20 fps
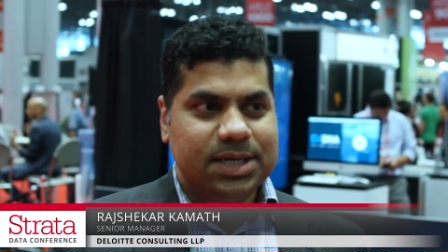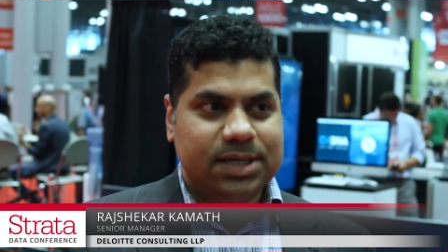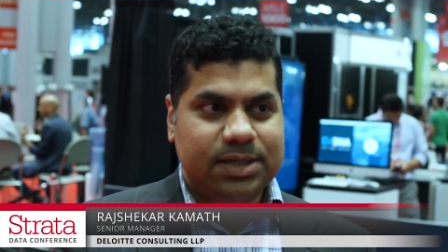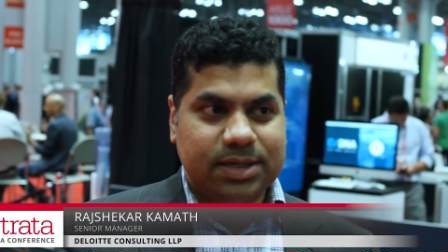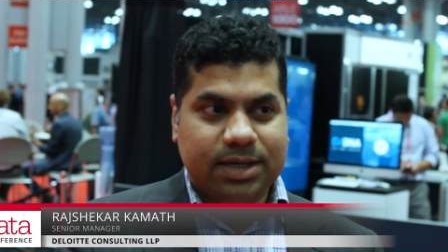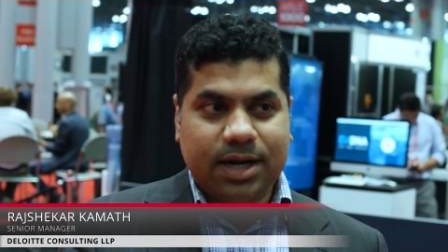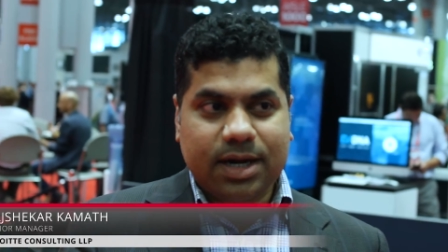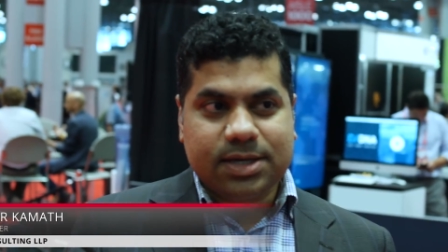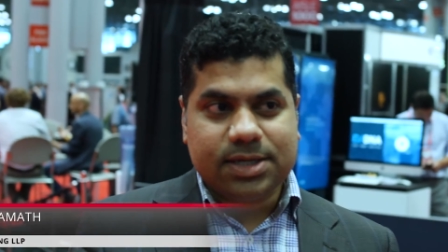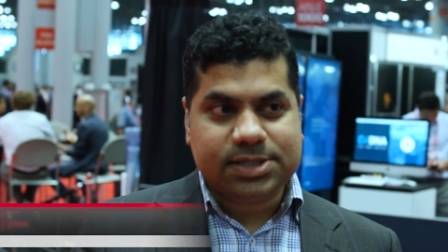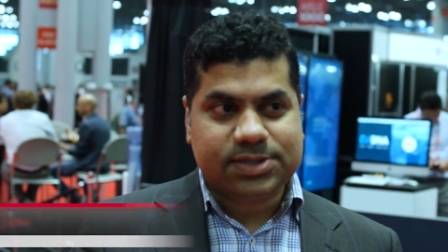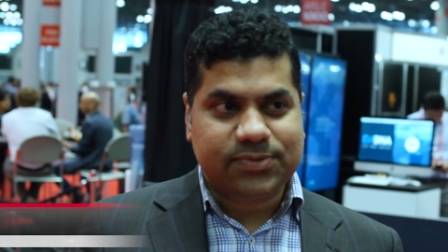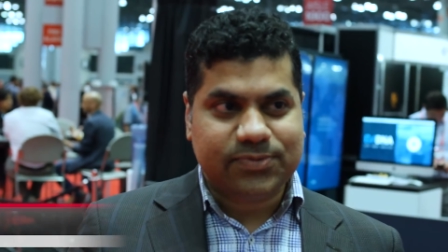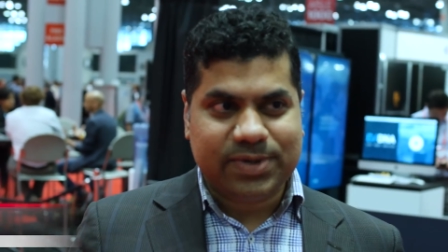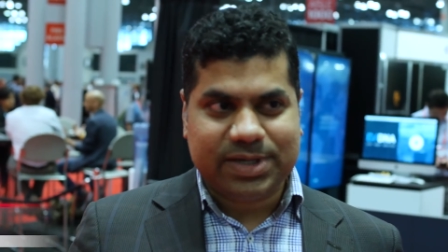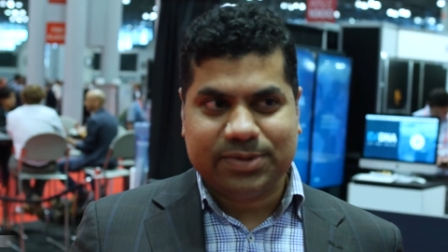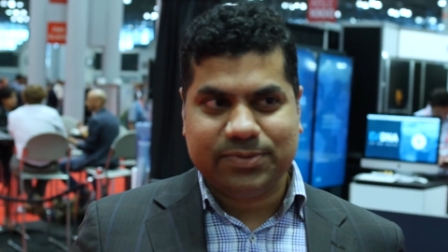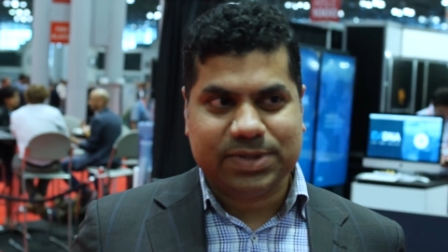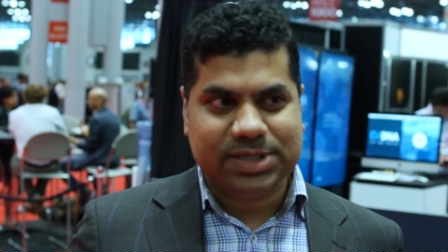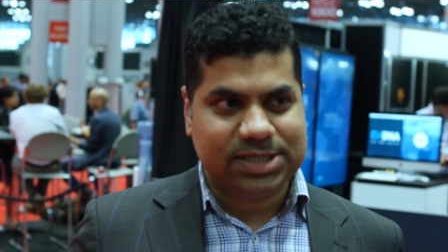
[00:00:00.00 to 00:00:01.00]
regardless of
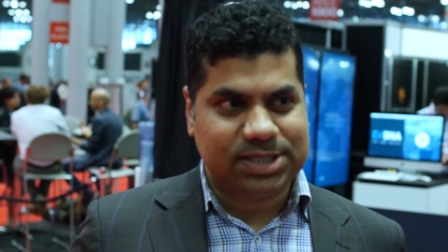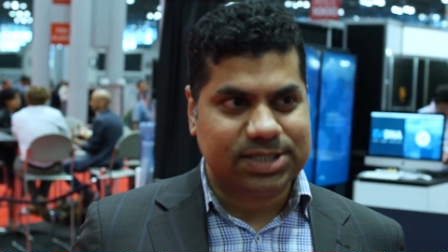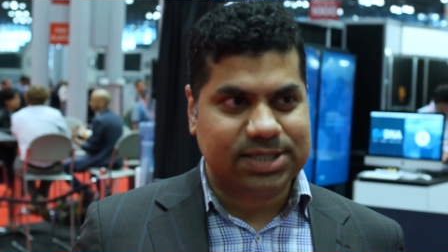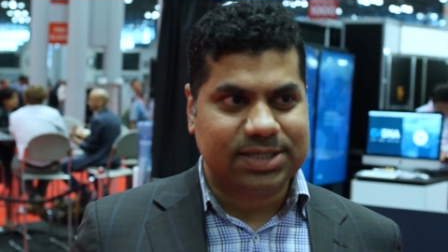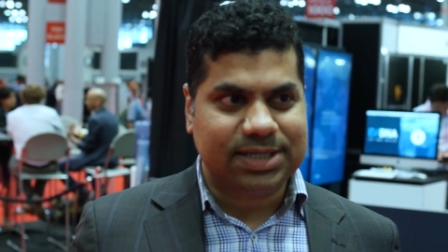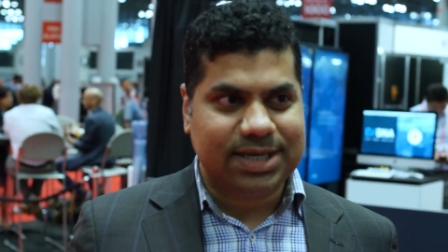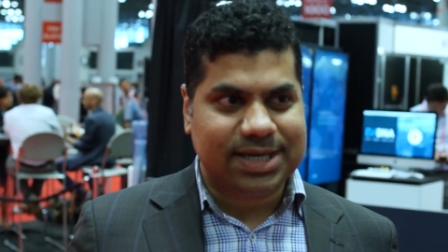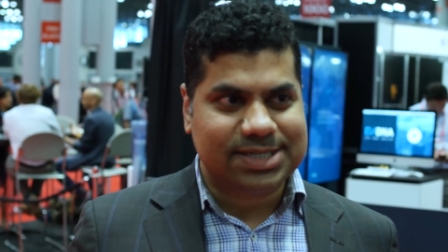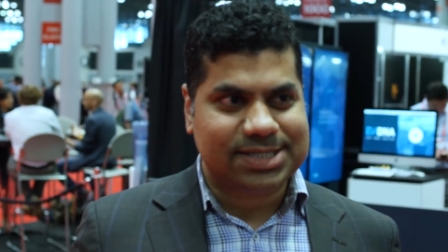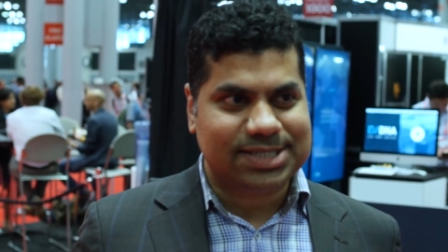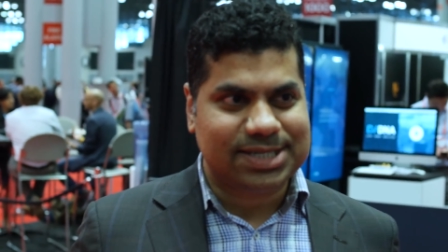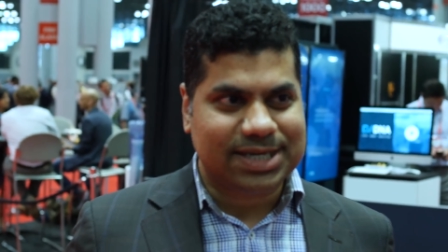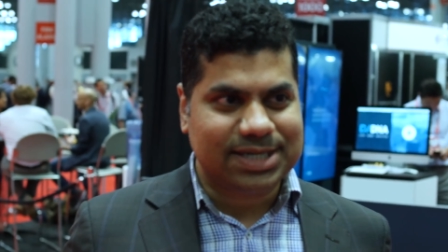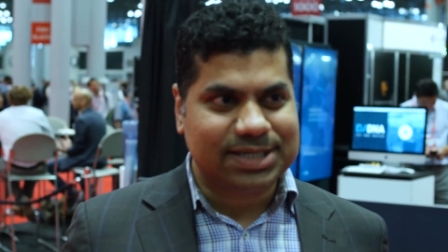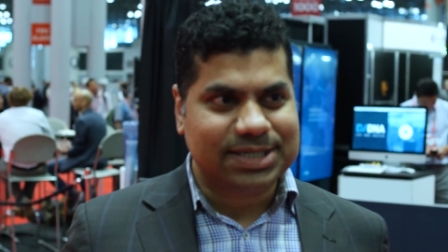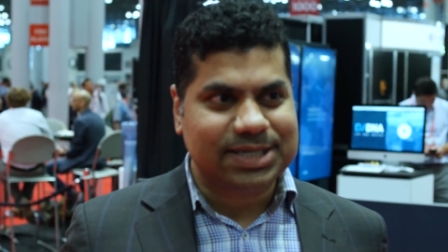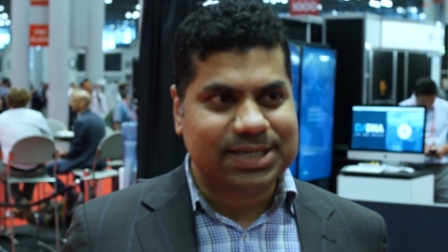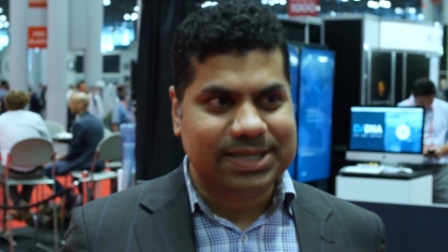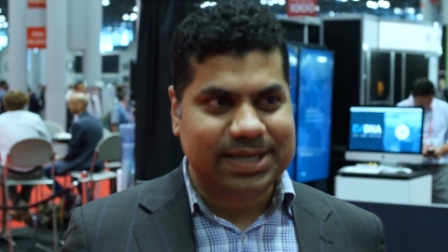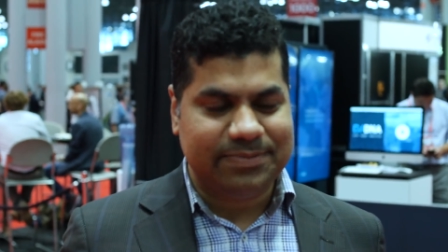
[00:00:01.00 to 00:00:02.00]
wherever the journey has
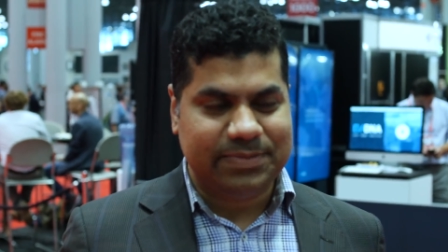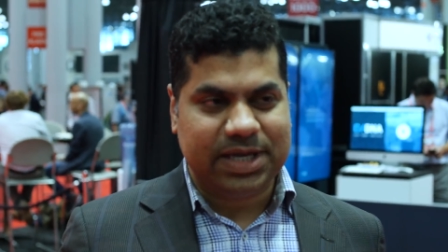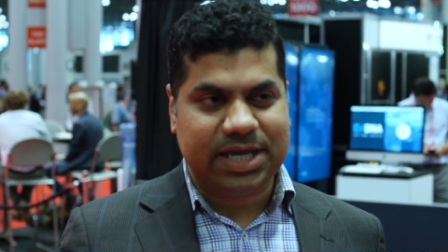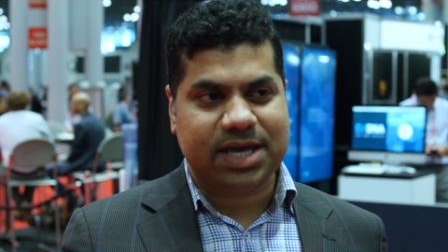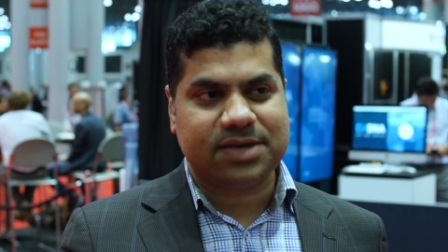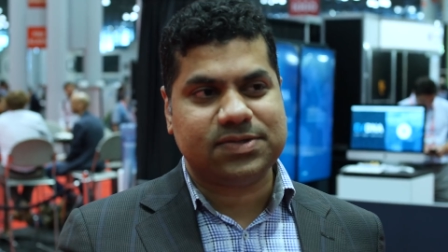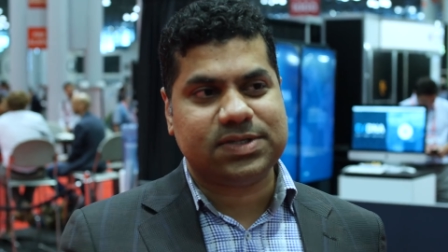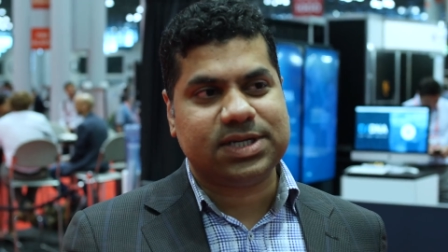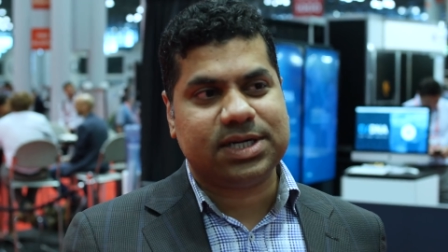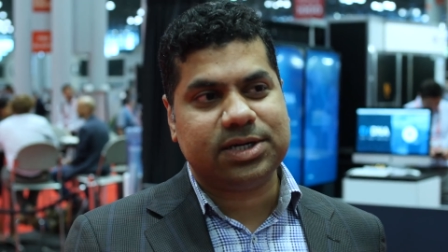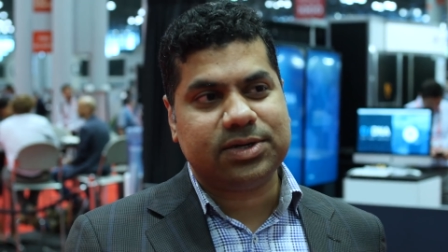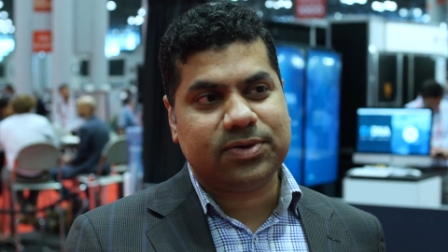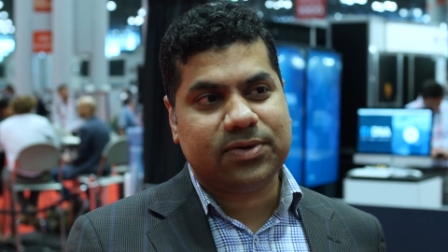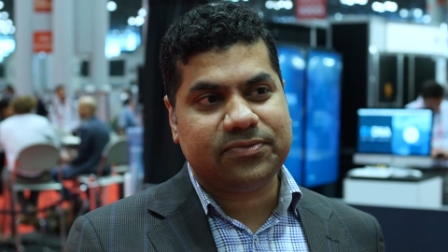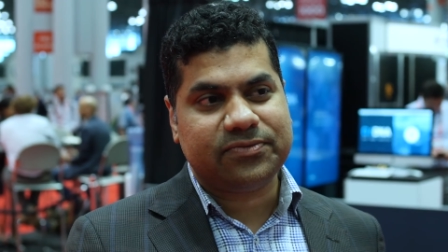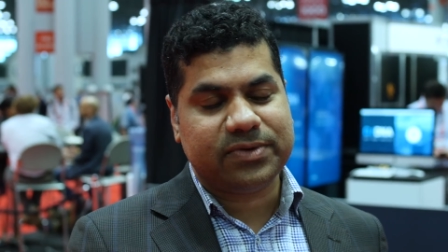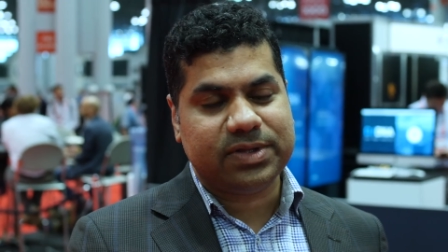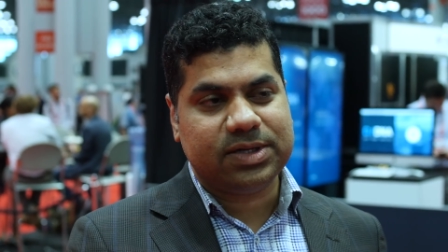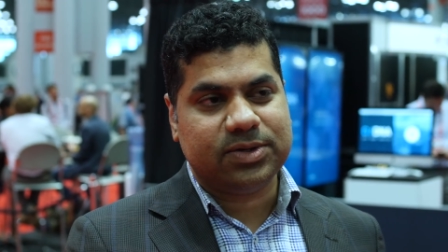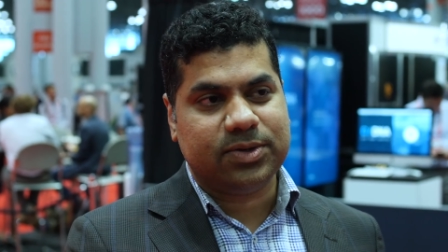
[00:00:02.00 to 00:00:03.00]
started, they may have started
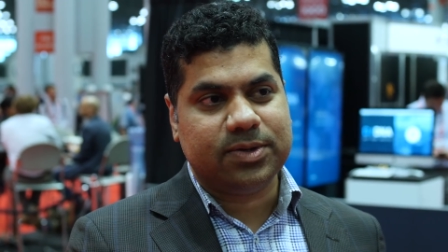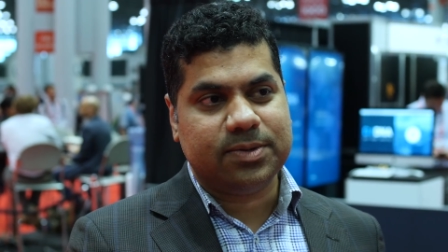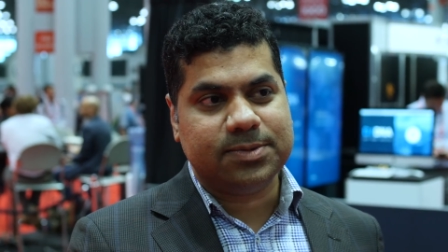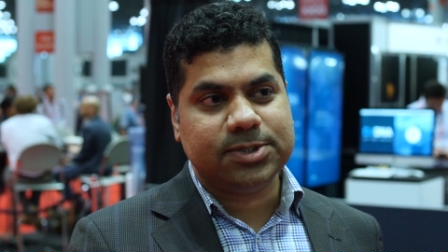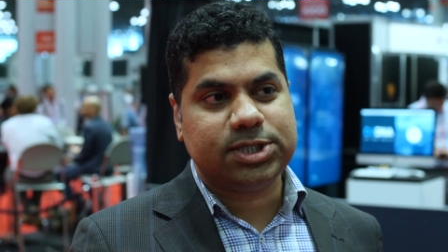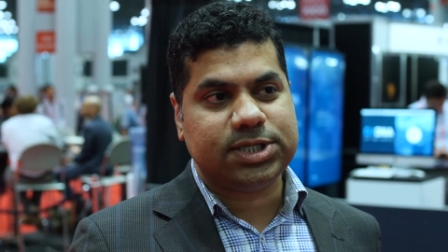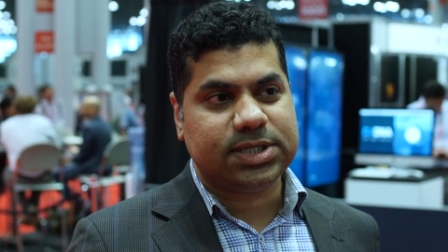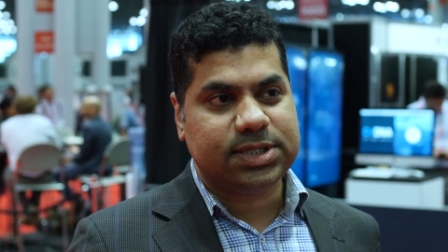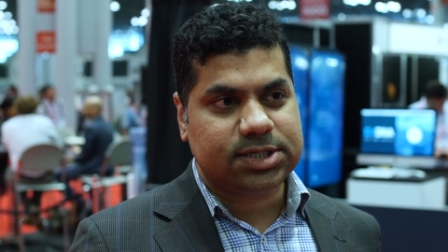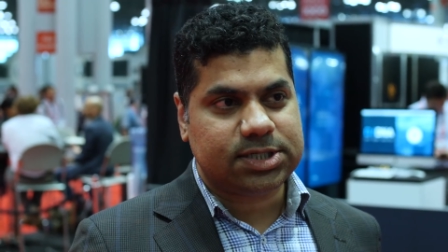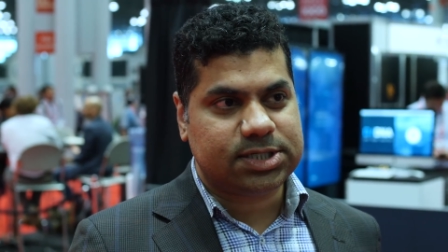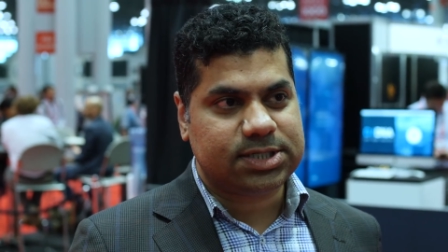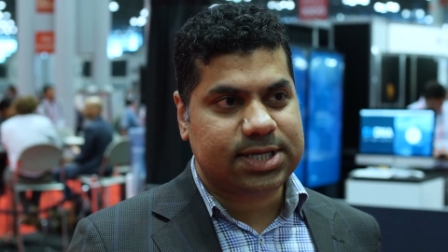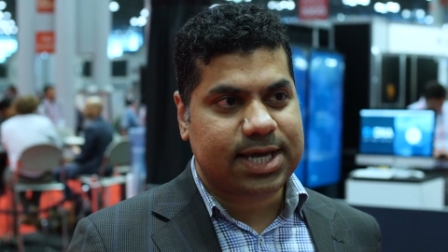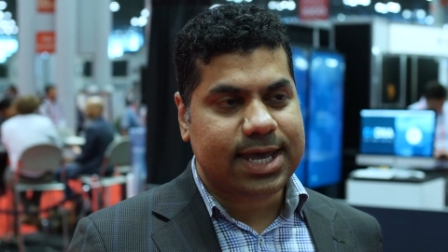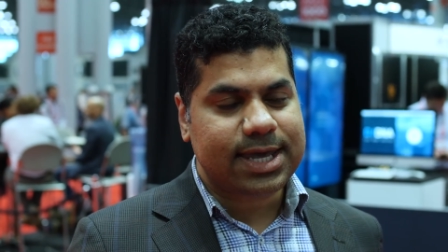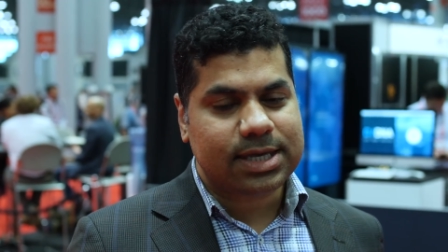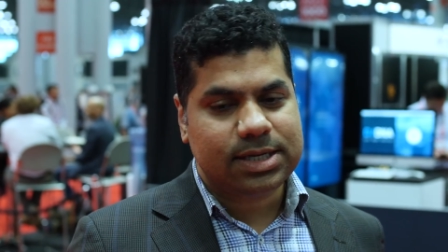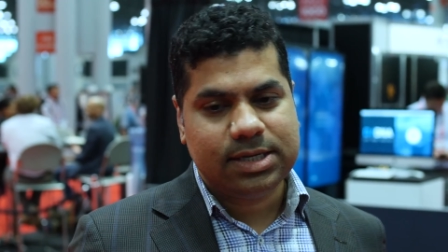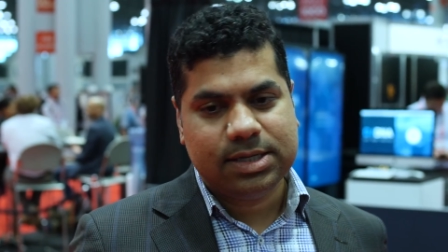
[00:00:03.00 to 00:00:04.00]
off with a homogeneous
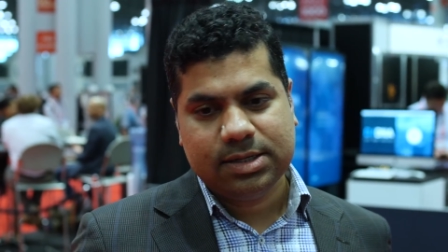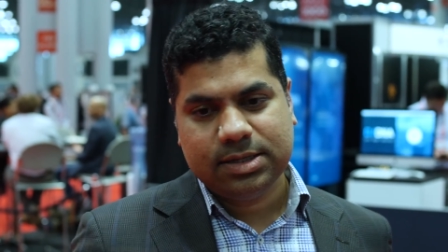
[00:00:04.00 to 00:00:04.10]
stack,